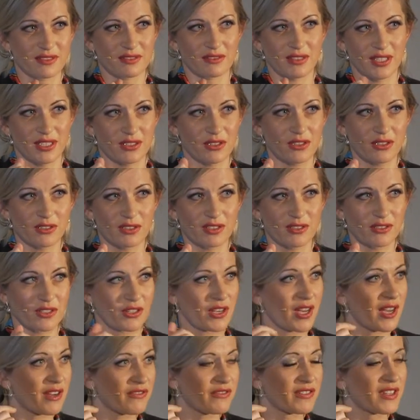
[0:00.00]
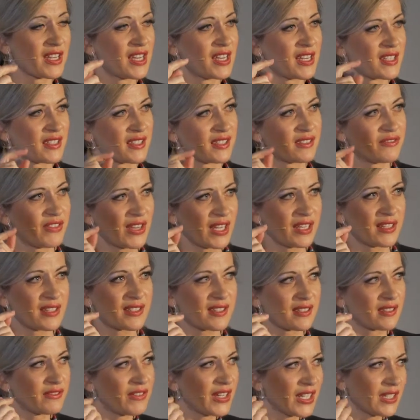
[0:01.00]
Why not? You have the
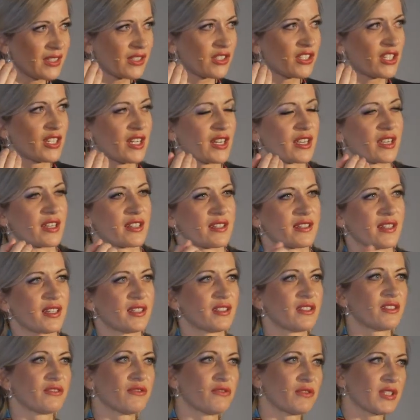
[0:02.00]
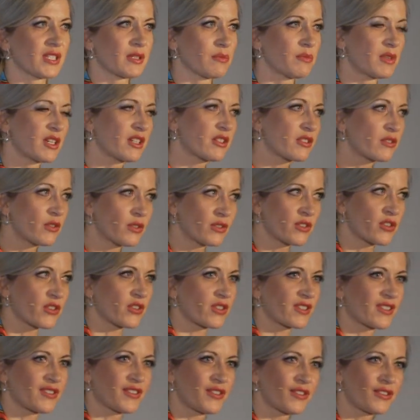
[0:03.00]
advantage here is that with smart
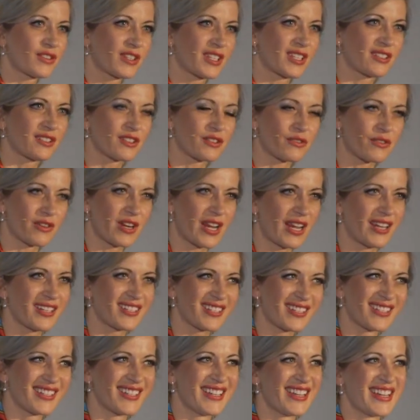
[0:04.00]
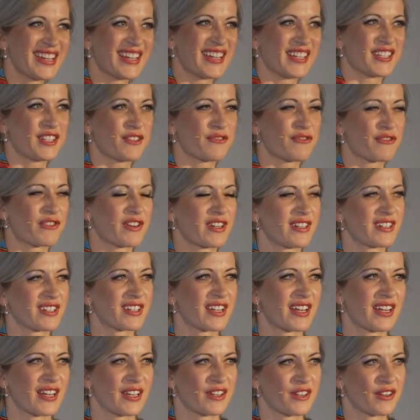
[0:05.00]
contracts, you can create a
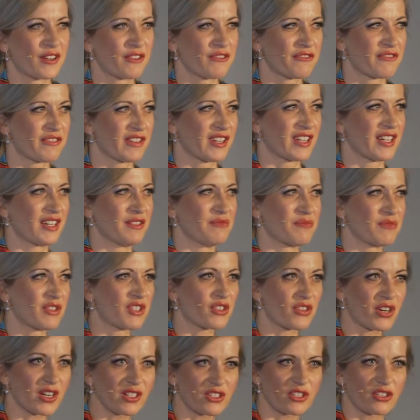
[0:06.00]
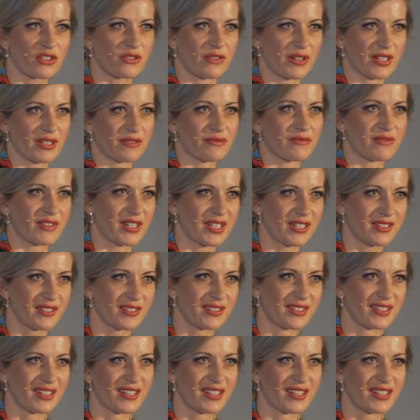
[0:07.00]
different kind of structuring, right?